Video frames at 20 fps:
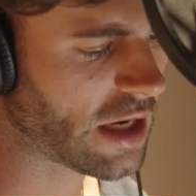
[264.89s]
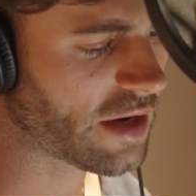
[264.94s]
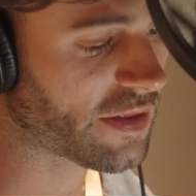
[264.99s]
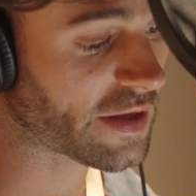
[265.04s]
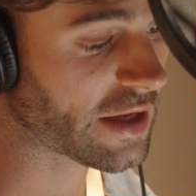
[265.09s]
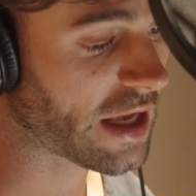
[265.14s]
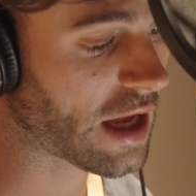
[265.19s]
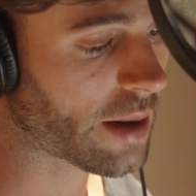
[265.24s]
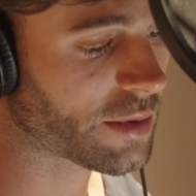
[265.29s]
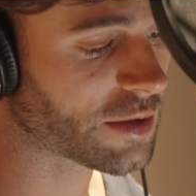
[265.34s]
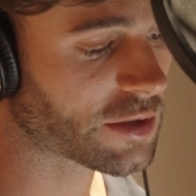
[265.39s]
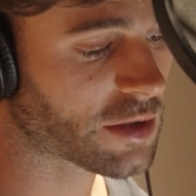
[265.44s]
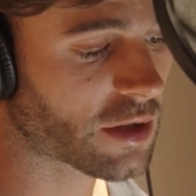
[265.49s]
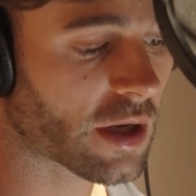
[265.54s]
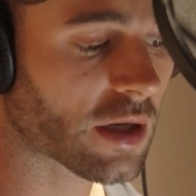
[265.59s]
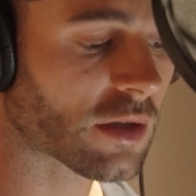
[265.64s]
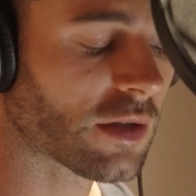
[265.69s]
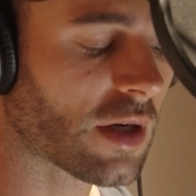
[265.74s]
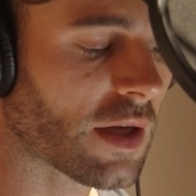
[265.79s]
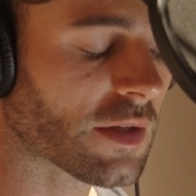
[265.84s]
Anything happened
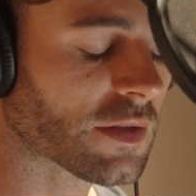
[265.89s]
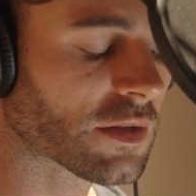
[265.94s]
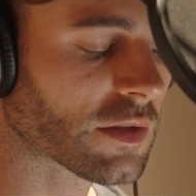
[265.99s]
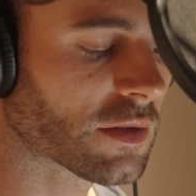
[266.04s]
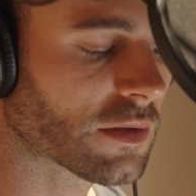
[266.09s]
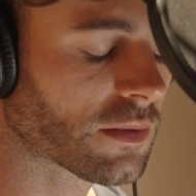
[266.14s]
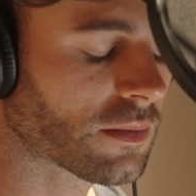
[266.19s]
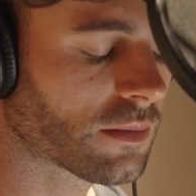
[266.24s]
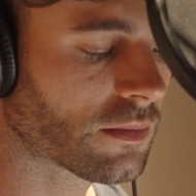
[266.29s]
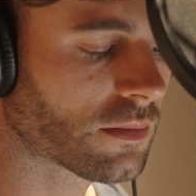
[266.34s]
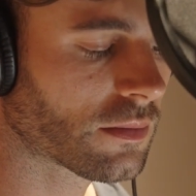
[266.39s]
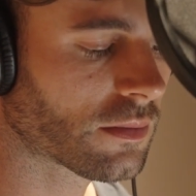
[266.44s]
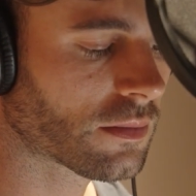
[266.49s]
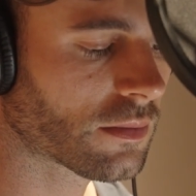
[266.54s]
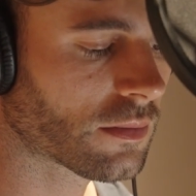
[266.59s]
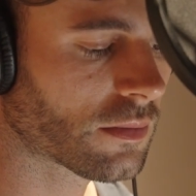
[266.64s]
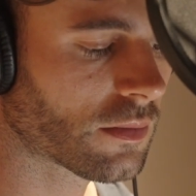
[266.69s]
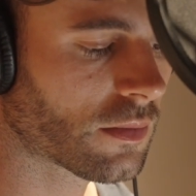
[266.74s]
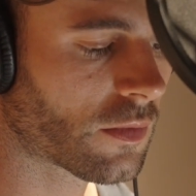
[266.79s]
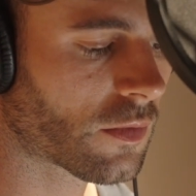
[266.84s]
during class?
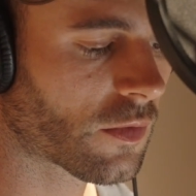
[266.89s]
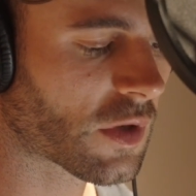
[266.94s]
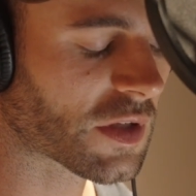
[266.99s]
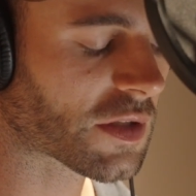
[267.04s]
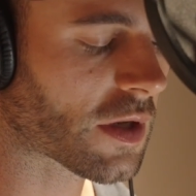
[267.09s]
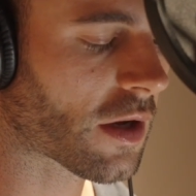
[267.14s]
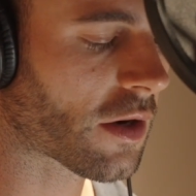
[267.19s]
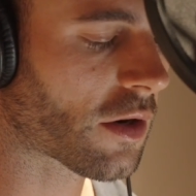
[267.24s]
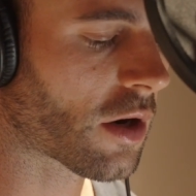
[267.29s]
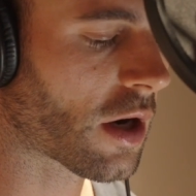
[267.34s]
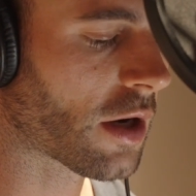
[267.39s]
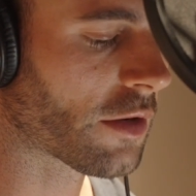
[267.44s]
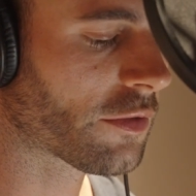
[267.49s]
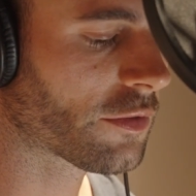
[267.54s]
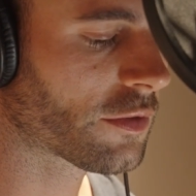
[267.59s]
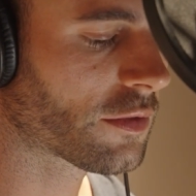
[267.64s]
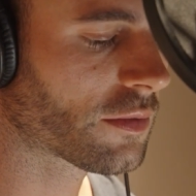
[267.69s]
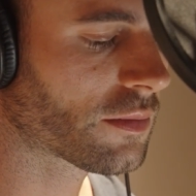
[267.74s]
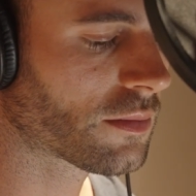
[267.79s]
Rhys cut her off.